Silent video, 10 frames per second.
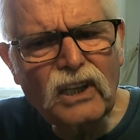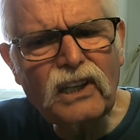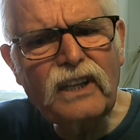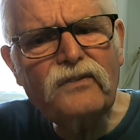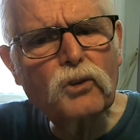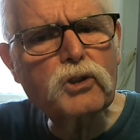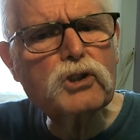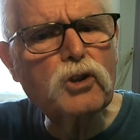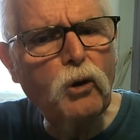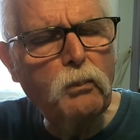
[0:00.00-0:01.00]
and lift
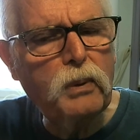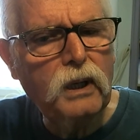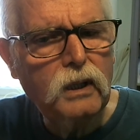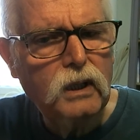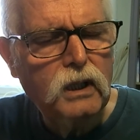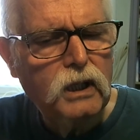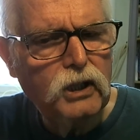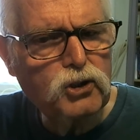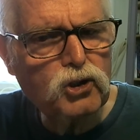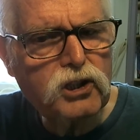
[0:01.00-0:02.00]
others up
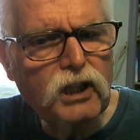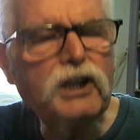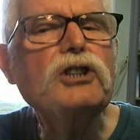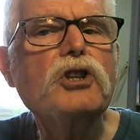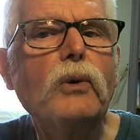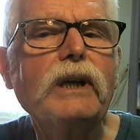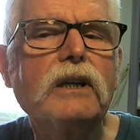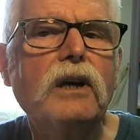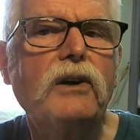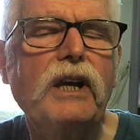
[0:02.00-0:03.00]
and just learn to
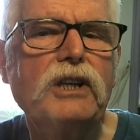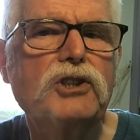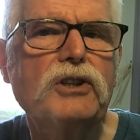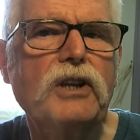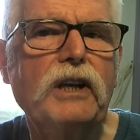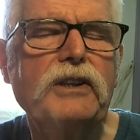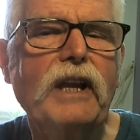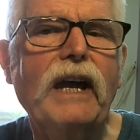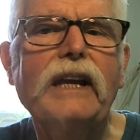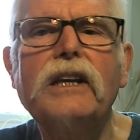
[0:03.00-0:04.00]
encourage.
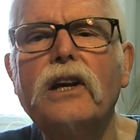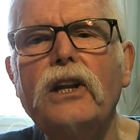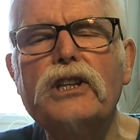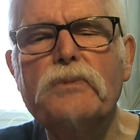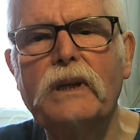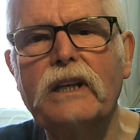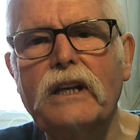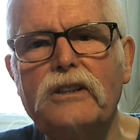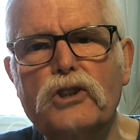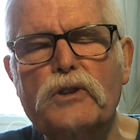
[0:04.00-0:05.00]
And that encouragement
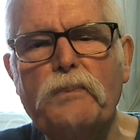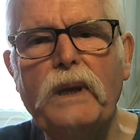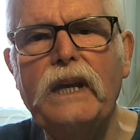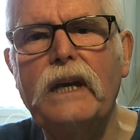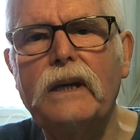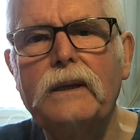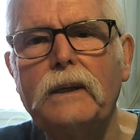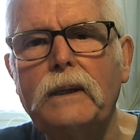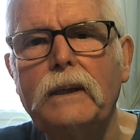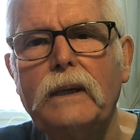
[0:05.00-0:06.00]
can just be a